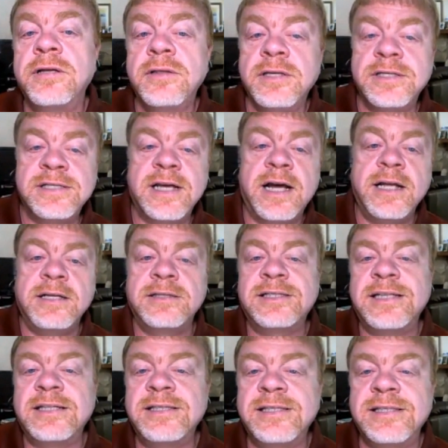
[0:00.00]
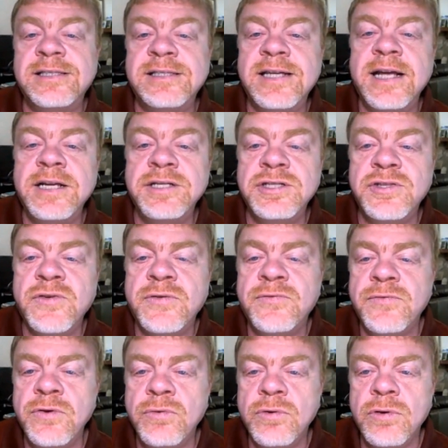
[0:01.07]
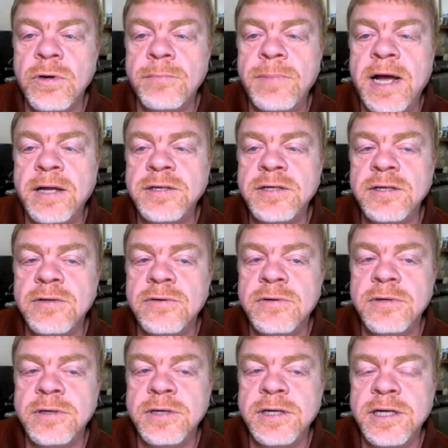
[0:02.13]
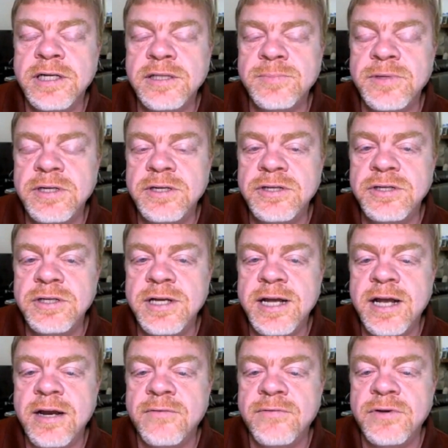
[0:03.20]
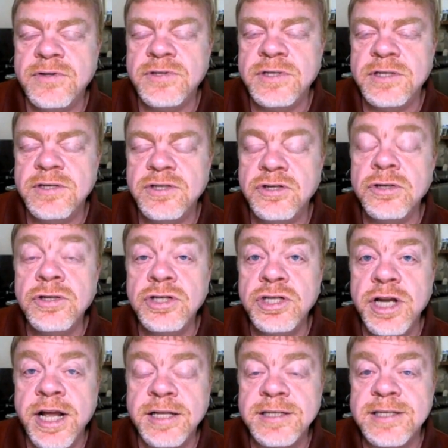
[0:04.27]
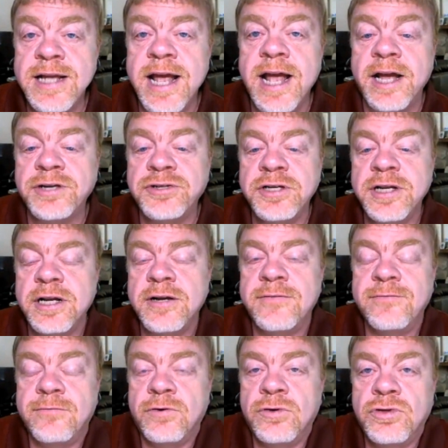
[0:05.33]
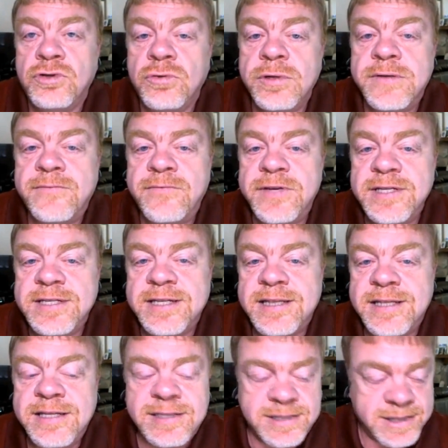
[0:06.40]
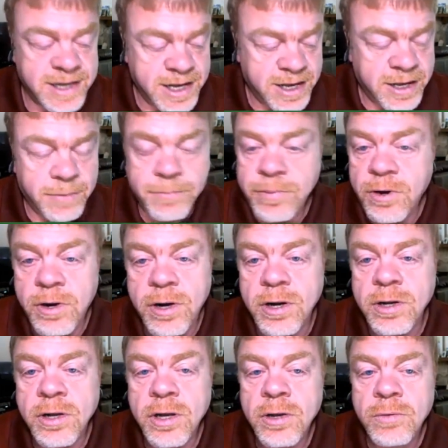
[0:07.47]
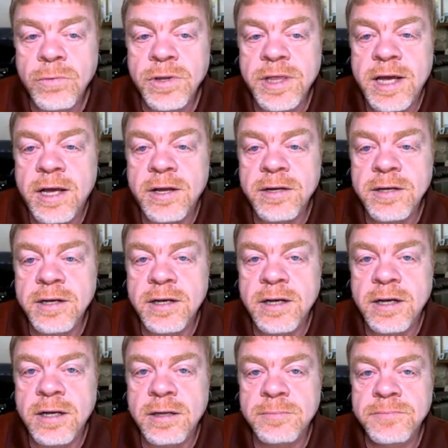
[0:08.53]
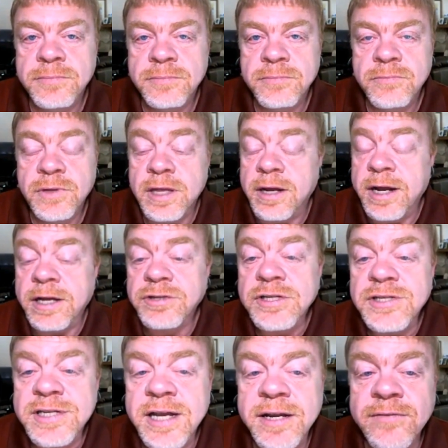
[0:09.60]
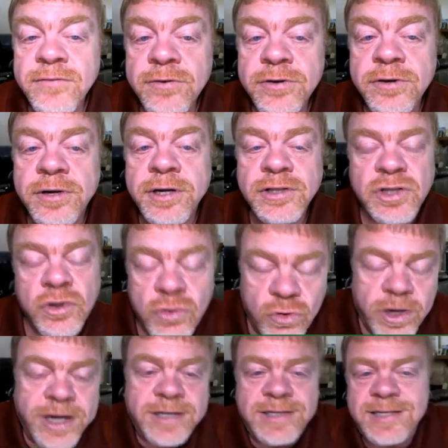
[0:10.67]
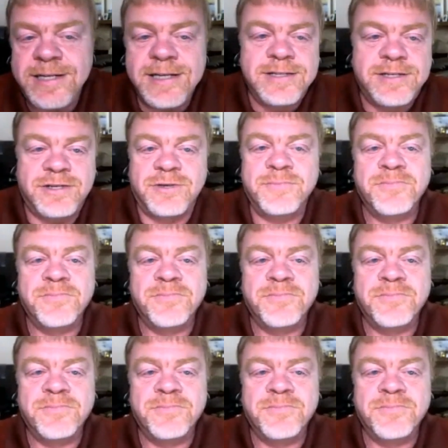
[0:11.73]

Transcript: The site sets the stage as if you were about to go on an expedition to Everest, and it's your chance to actually kind of virtually visit this park without actually setting foot on it. It's a great teaser.